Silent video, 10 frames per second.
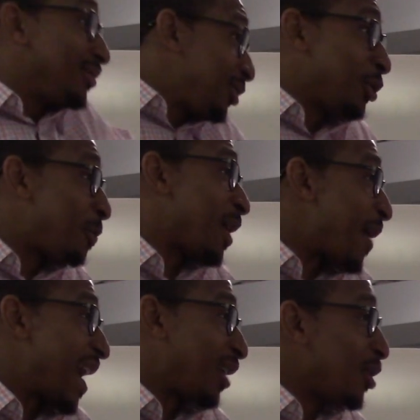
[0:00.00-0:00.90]
You be
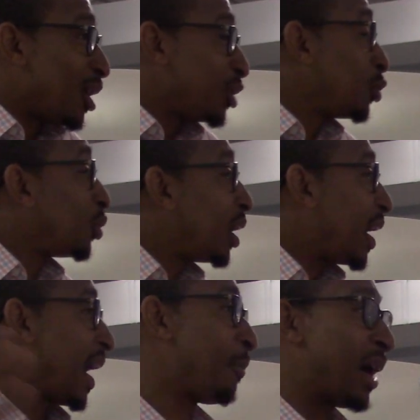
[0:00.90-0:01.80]
mad at me all you
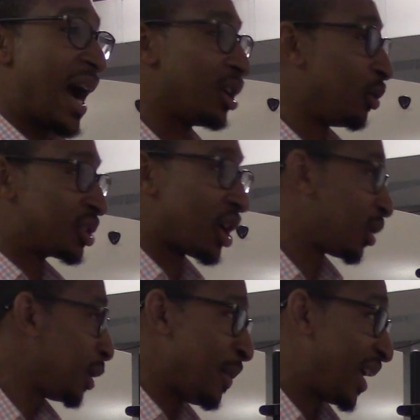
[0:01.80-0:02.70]
want, but I don't want y'all
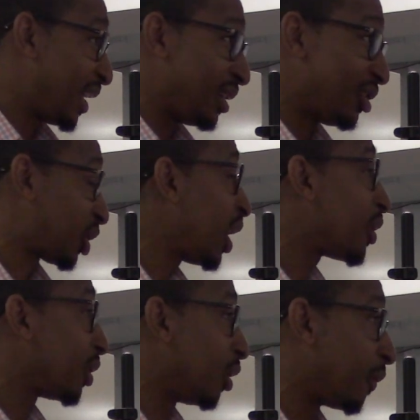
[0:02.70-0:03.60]
to be mad at each
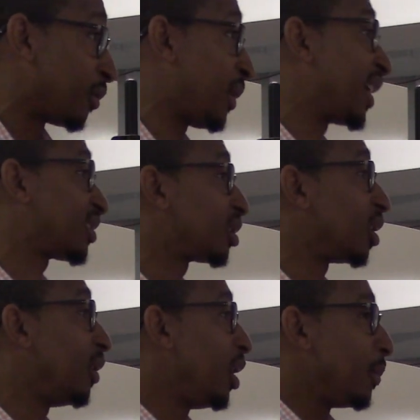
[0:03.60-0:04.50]
other over my
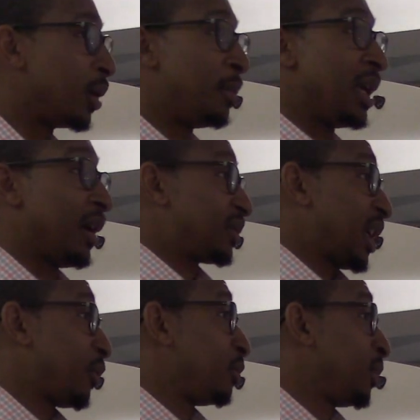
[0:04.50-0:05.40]
stuff. But be
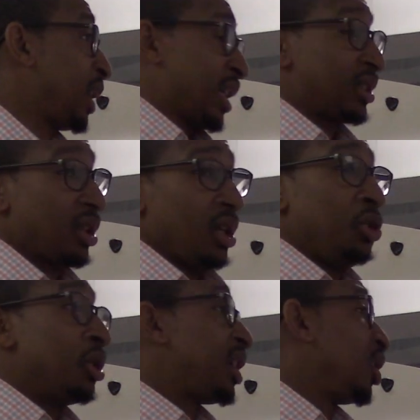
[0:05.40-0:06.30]
upset with me because
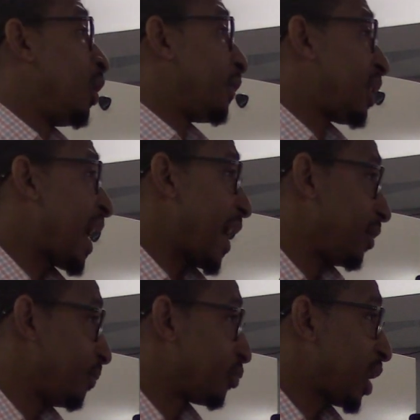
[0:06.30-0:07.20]
you'll get over
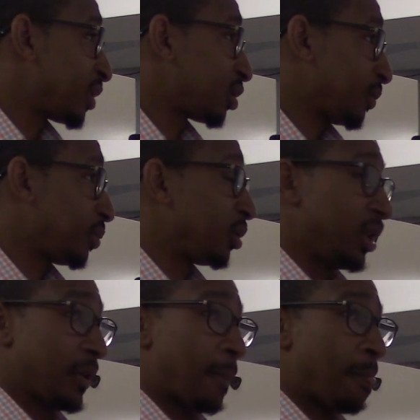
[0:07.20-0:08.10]
that at some
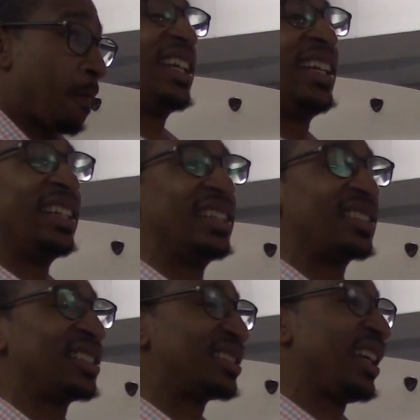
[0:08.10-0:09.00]
point.
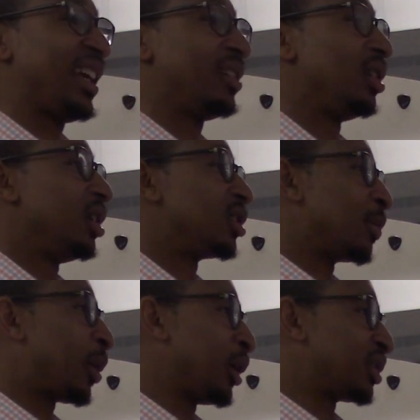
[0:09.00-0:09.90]
Is that
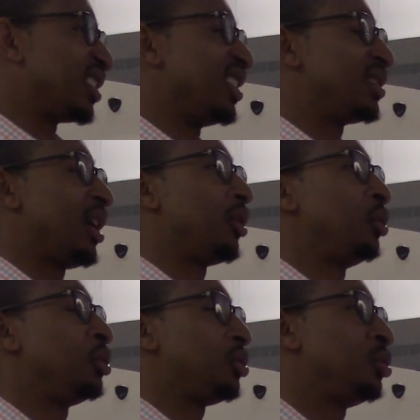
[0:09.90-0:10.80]
the person
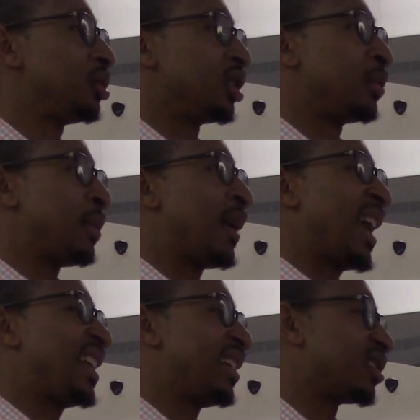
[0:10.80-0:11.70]
who's going to be
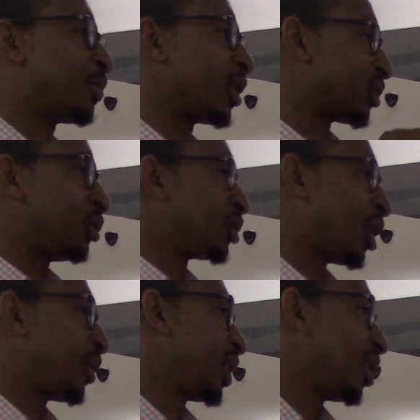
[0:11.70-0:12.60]
mad at is the person who's
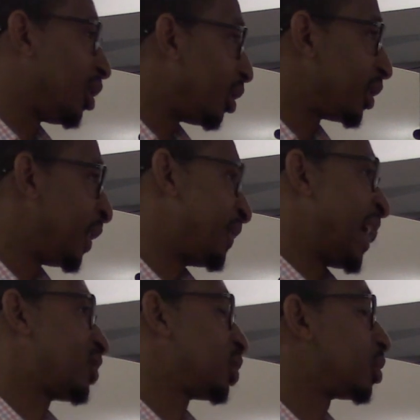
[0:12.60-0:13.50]
already gone, if
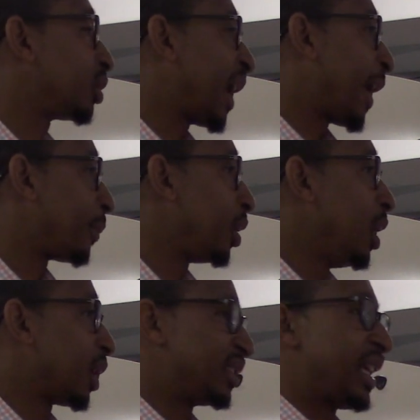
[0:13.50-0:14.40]
that's what's going to happen,
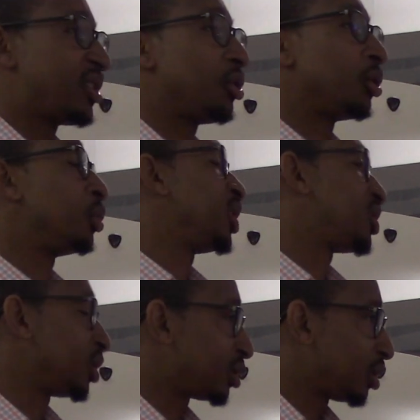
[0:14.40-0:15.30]
because that's your
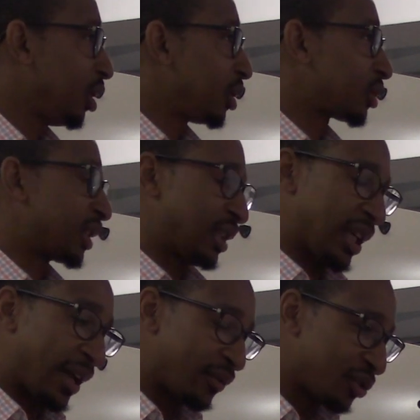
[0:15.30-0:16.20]
wishes. So I
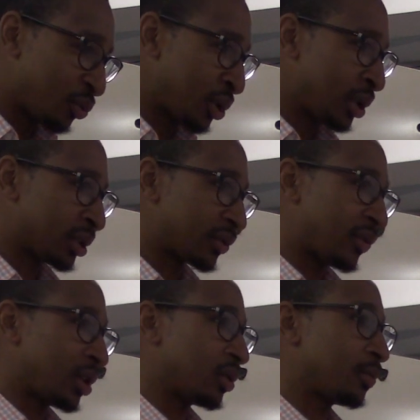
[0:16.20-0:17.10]
think having a will is a
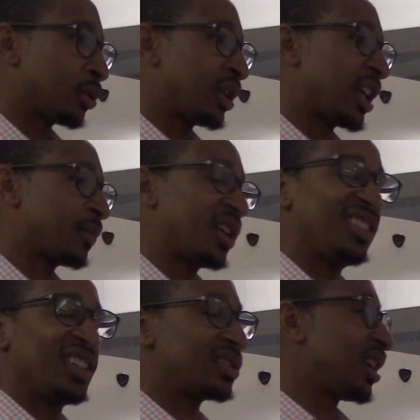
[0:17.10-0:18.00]
very important aspect.
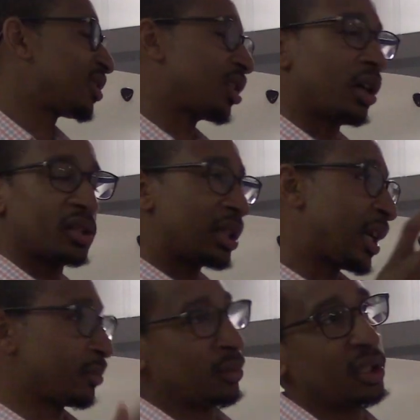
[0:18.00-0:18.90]
It doesn't have to cost a
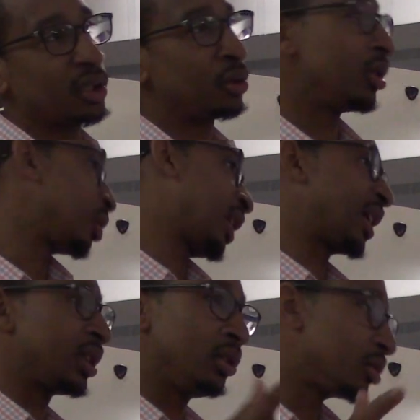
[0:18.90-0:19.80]
lot of money. You can go to
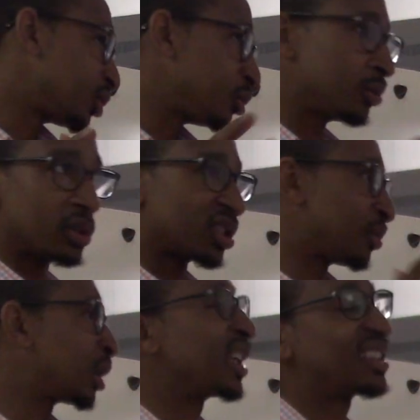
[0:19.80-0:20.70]
like LegalZoom or
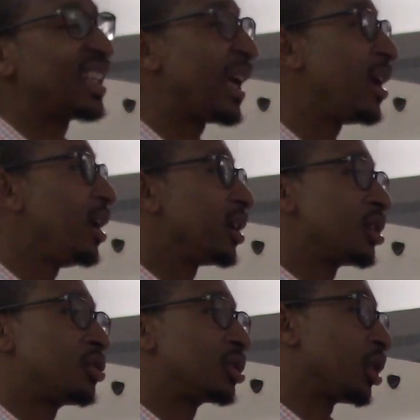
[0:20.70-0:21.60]
something like that,
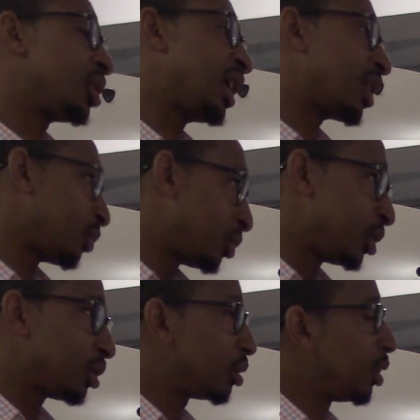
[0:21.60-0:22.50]
get you a $30
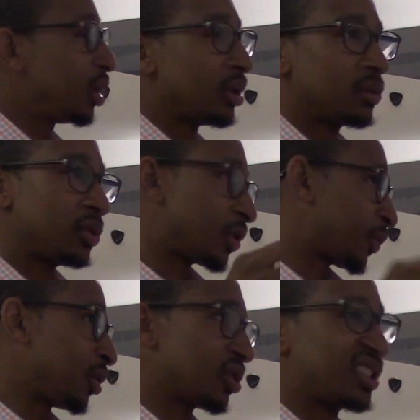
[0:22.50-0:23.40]
will
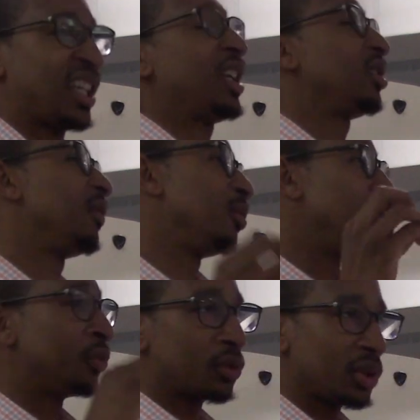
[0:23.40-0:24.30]
just for your state if you
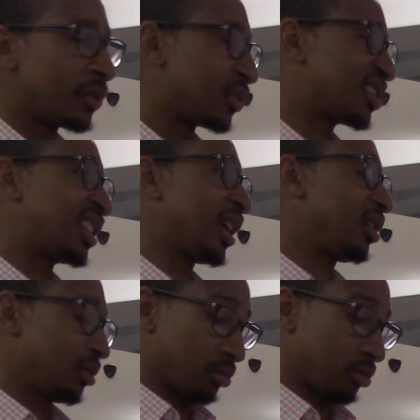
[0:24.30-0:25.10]
move to a different state.